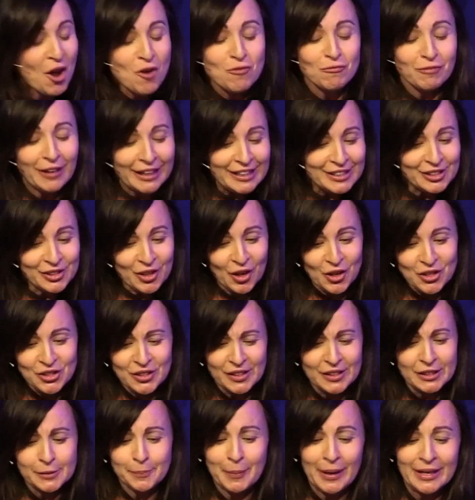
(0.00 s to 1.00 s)
research
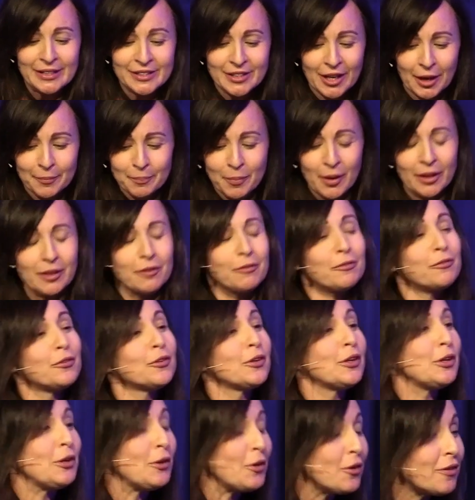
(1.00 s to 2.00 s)
that's been done by the Fuller
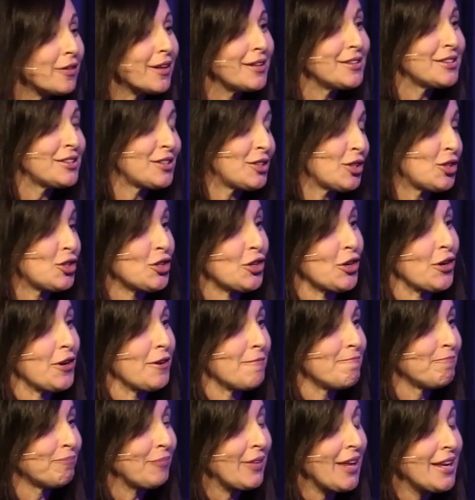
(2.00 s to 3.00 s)
Youth Institute.
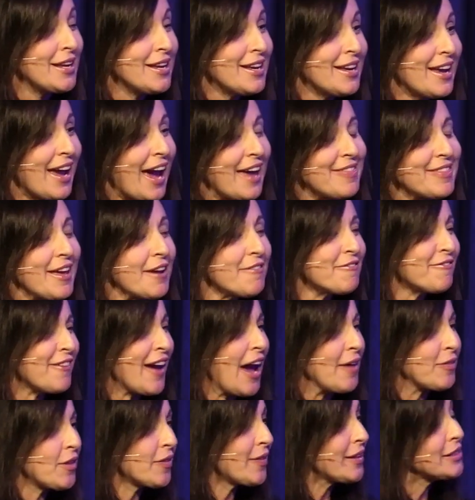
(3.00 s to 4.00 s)
And they've
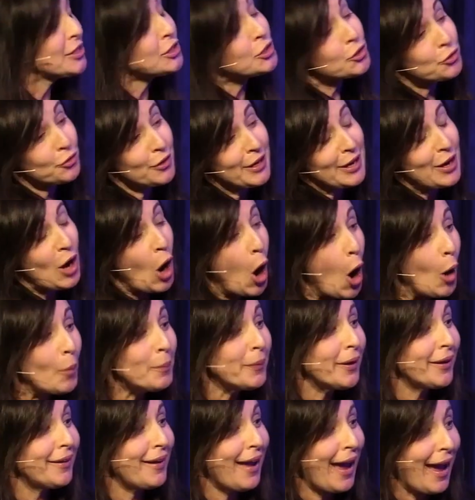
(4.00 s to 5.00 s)
found that there's 3
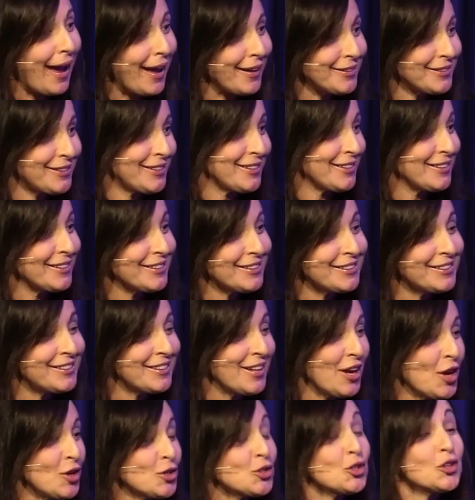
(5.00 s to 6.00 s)
common answers
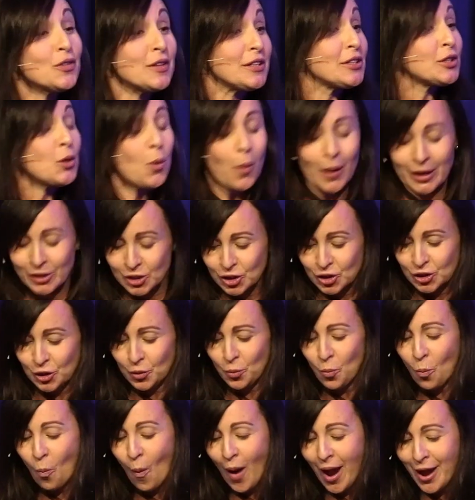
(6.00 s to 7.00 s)
to this
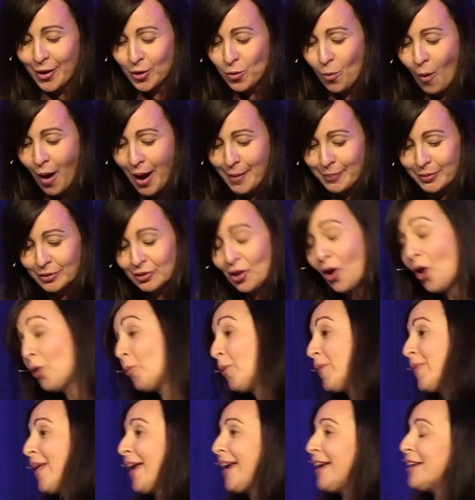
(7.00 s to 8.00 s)
question, where do I belong,
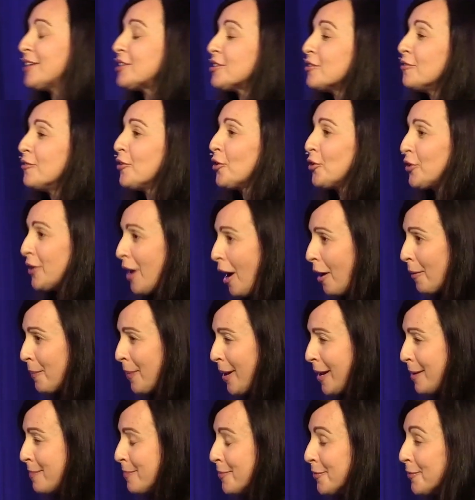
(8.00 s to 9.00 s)
when they interviewed young
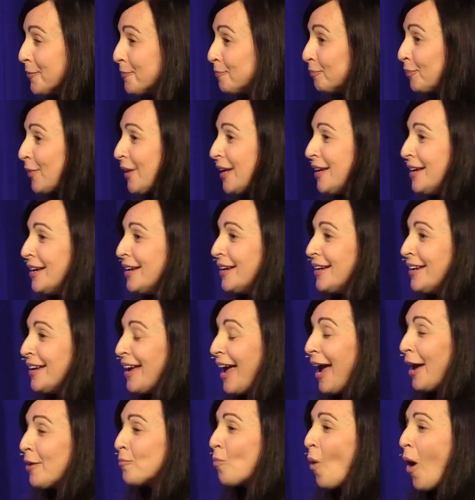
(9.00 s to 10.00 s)
people.
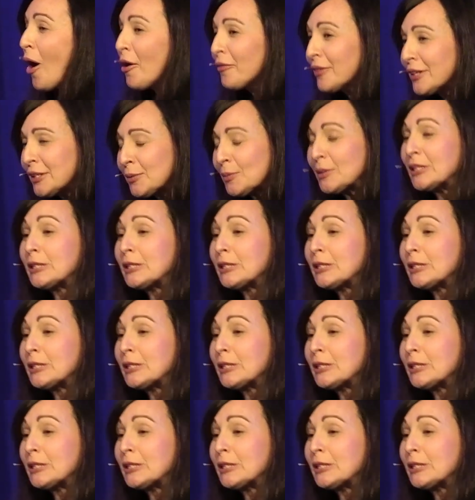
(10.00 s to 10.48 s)
And while this was